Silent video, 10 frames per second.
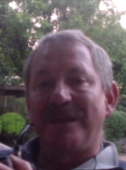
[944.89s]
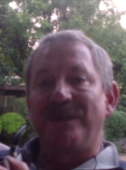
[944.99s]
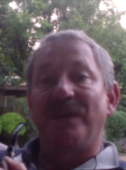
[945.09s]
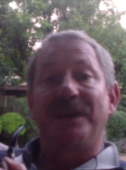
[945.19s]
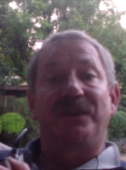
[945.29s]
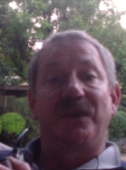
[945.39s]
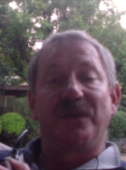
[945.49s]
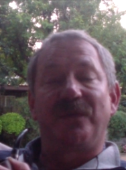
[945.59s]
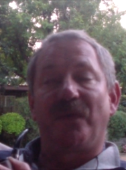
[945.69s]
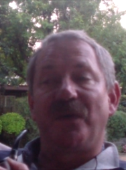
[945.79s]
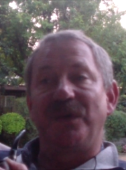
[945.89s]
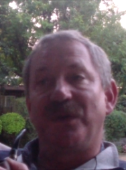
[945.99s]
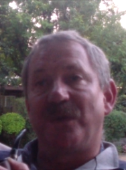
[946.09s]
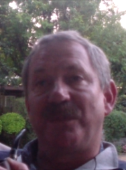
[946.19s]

Thank you for your